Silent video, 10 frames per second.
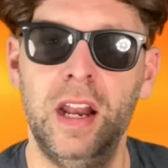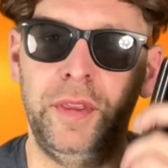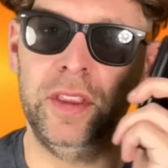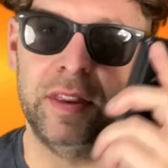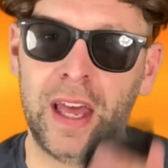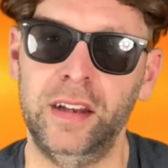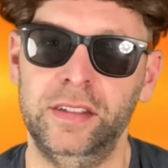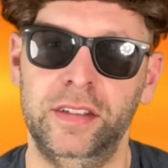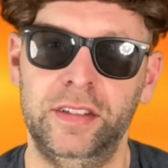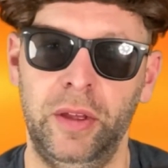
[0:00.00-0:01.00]
I think that is
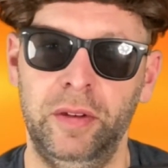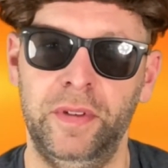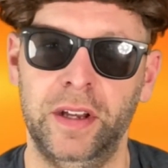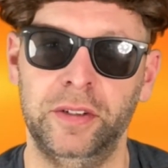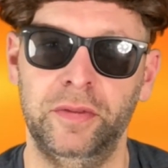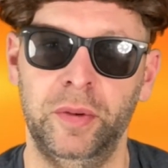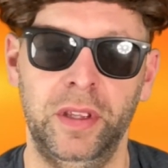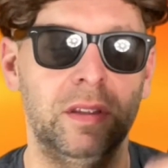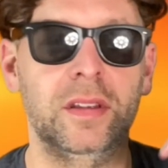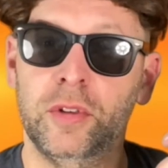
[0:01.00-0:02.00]
the selling factor for me.
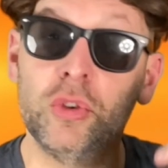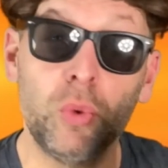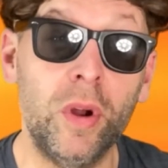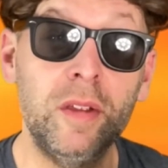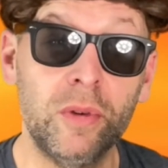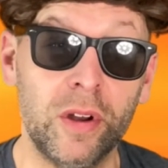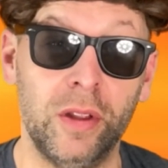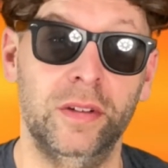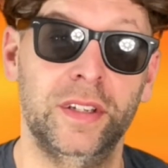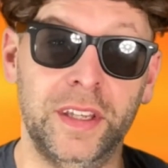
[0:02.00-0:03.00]
For
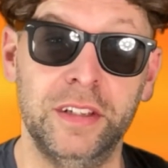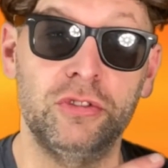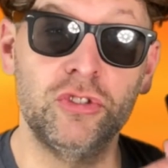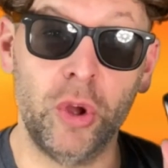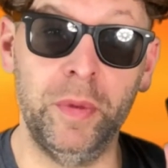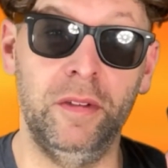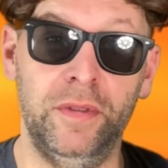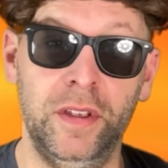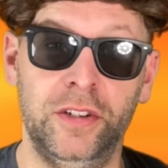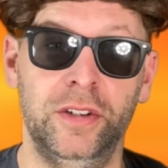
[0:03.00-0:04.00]
$24, I get so many
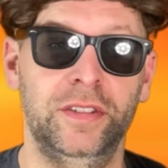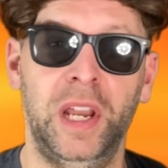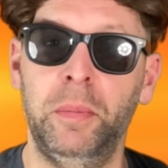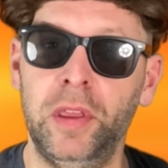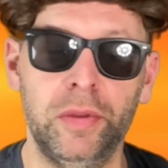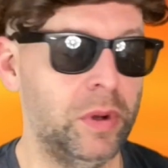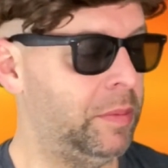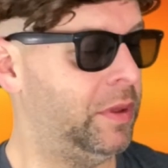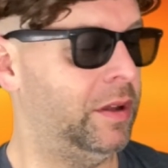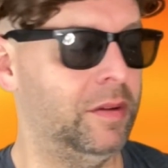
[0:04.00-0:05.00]
features: an MP3
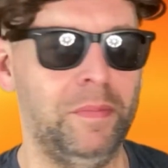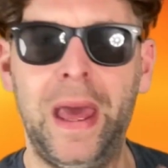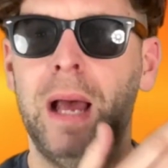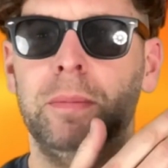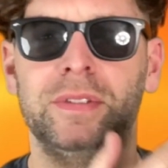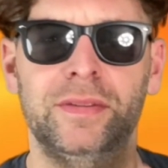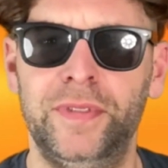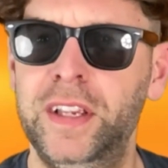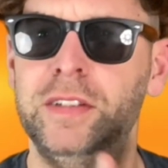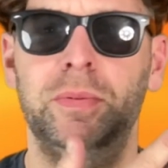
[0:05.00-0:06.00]
player, maps,
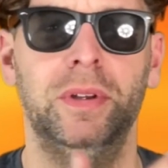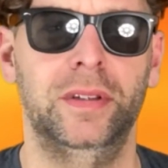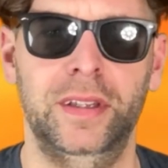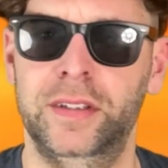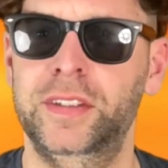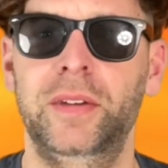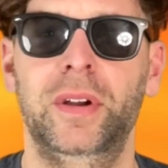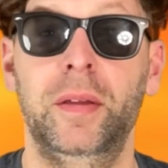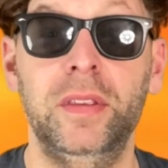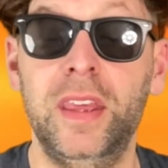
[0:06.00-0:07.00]
Facebook,
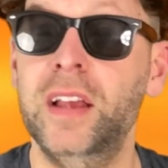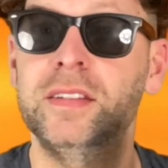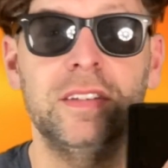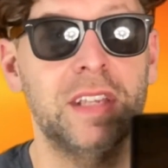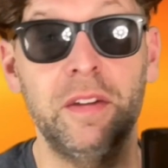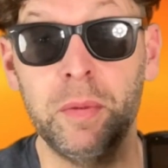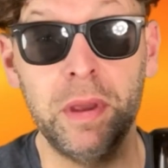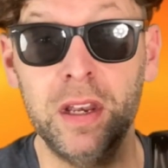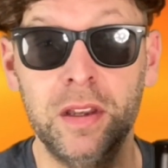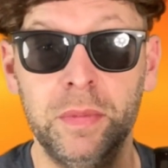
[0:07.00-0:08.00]
etc. Yes, it's kind of a
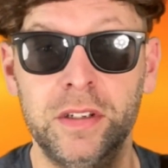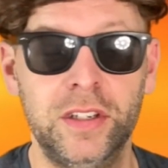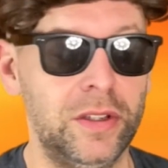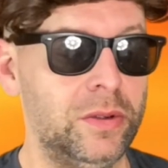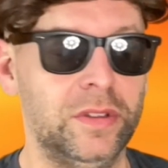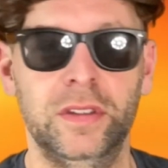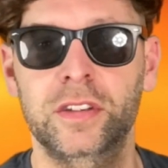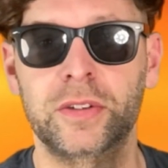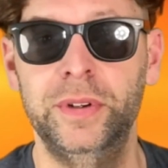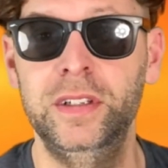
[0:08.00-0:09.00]
pain in the butt to use and the
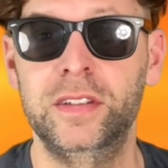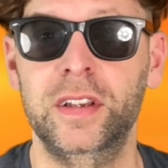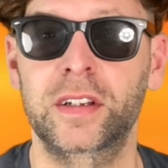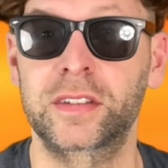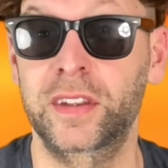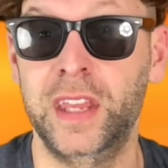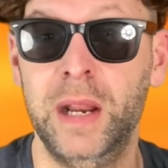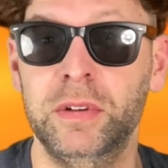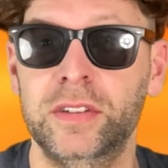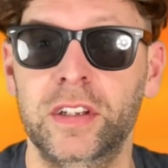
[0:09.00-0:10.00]
screen sucks and the
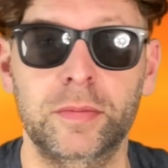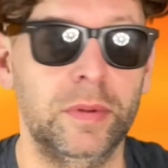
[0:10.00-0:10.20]
camera sucks,